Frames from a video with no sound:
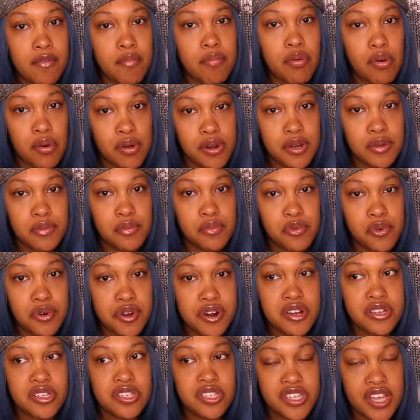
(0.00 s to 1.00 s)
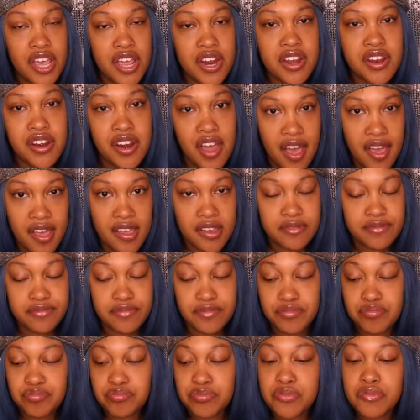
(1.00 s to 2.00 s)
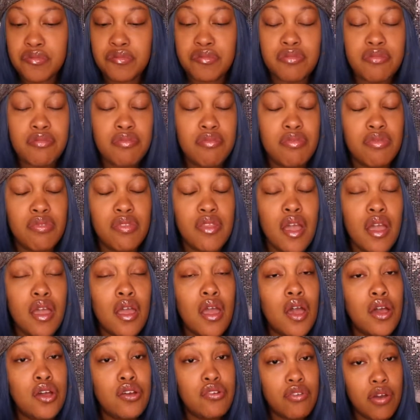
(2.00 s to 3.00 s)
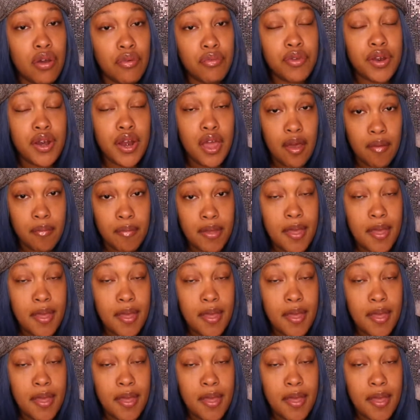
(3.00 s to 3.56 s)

boiling water standing up. Growing up